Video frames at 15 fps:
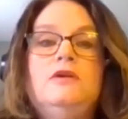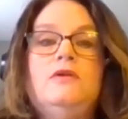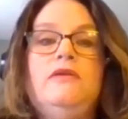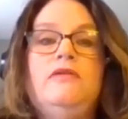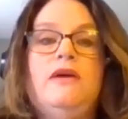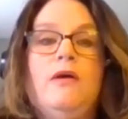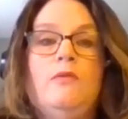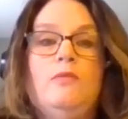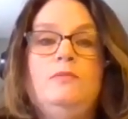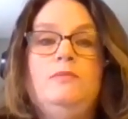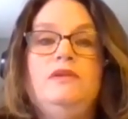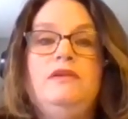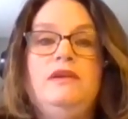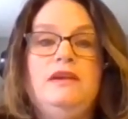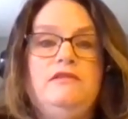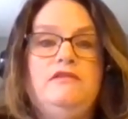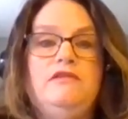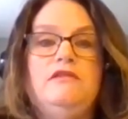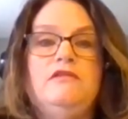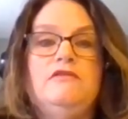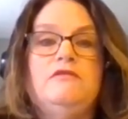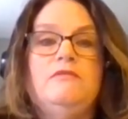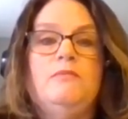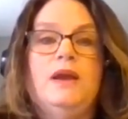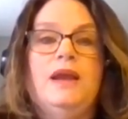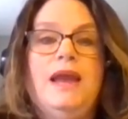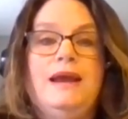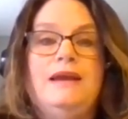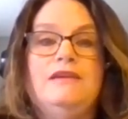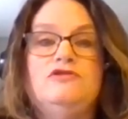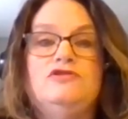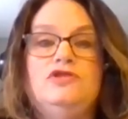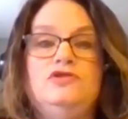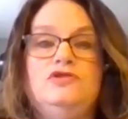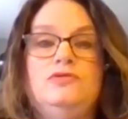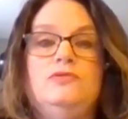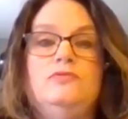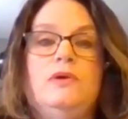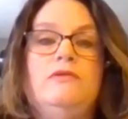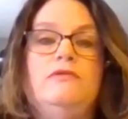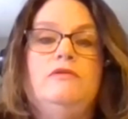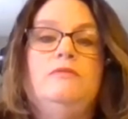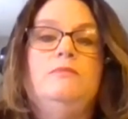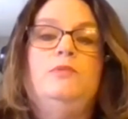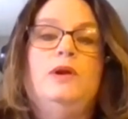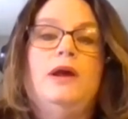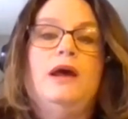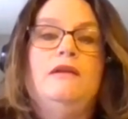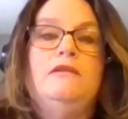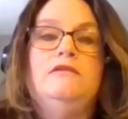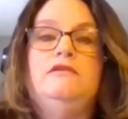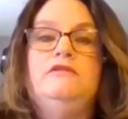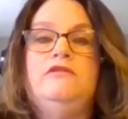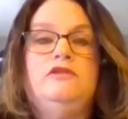Okay, that would be the easiest mechanics to do it rather than put out a list